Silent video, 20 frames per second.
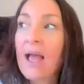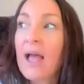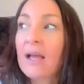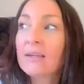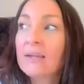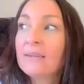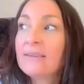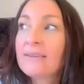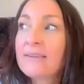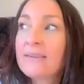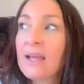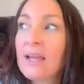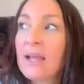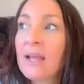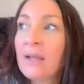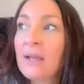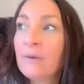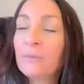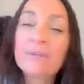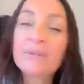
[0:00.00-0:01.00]
And
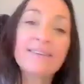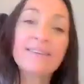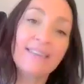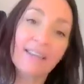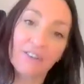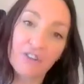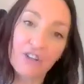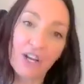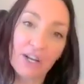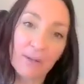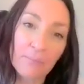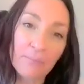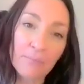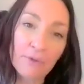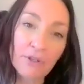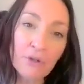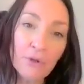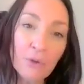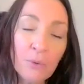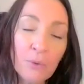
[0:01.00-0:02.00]
it was such a
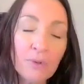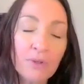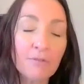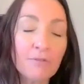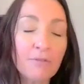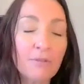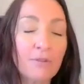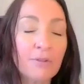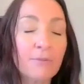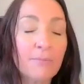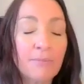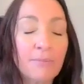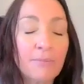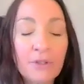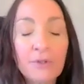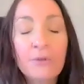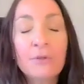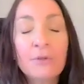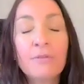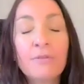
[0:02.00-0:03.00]
beautiful,
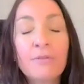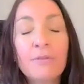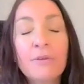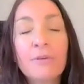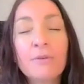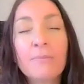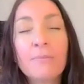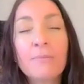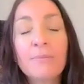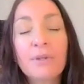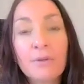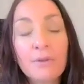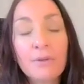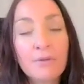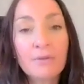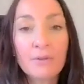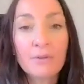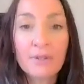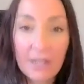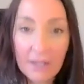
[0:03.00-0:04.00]
beautiful,
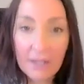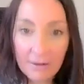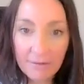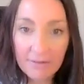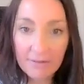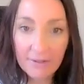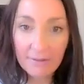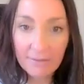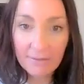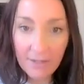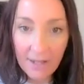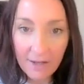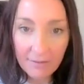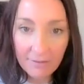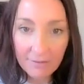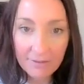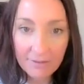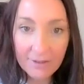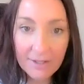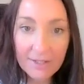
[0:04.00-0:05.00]
beautiful gift of
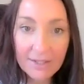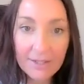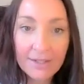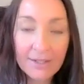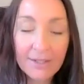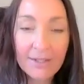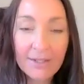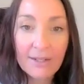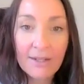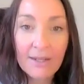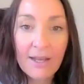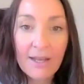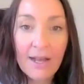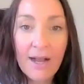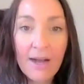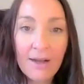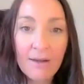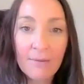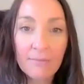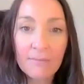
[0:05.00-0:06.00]
love,
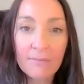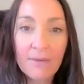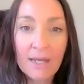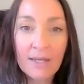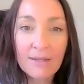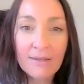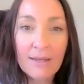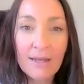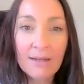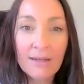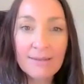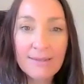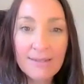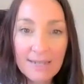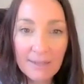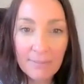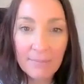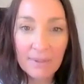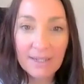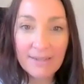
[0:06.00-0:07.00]
um,
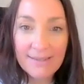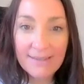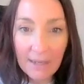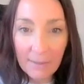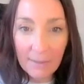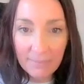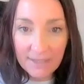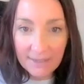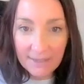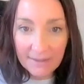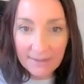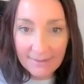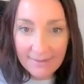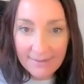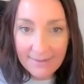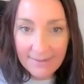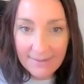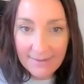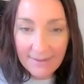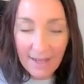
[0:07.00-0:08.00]
deep
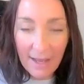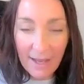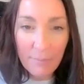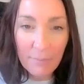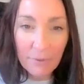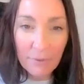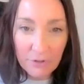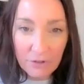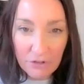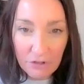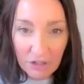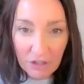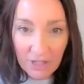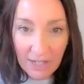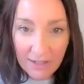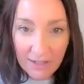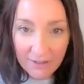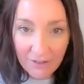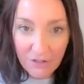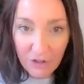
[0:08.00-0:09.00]
acceptance,
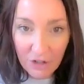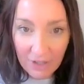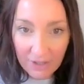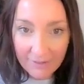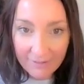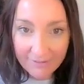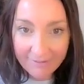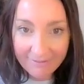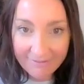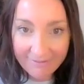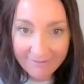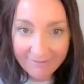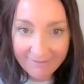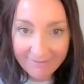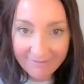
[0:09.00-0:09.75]
appreciation,